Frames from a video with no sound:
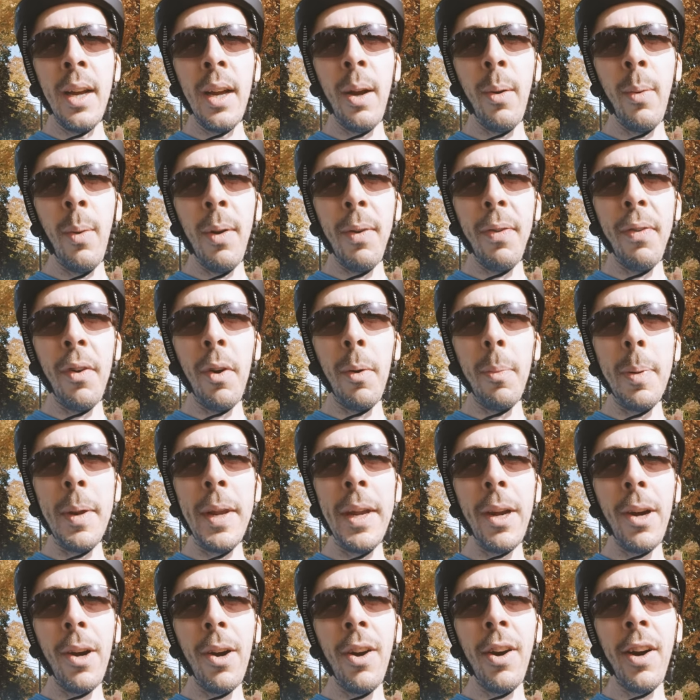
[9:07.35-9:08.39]
I went for a
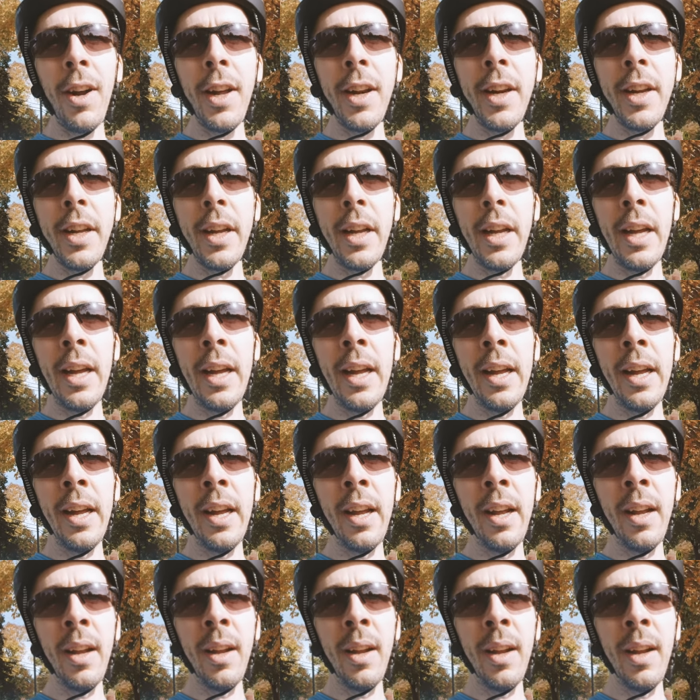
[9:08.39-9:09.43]
PR on it
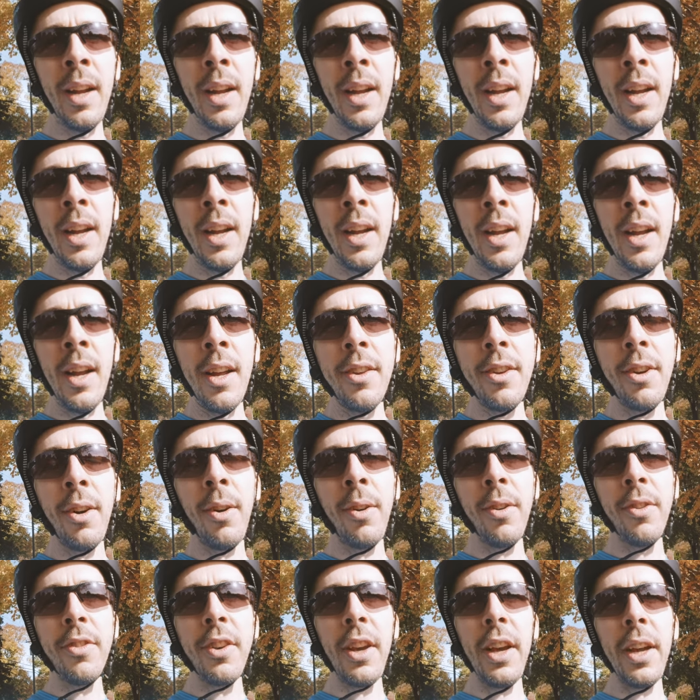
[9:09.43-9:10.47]
as
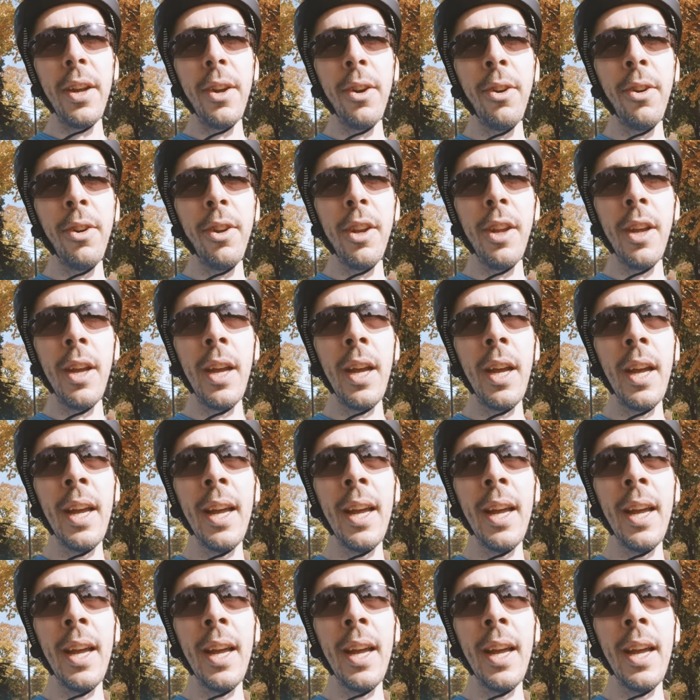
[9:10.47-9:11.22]
hard as I could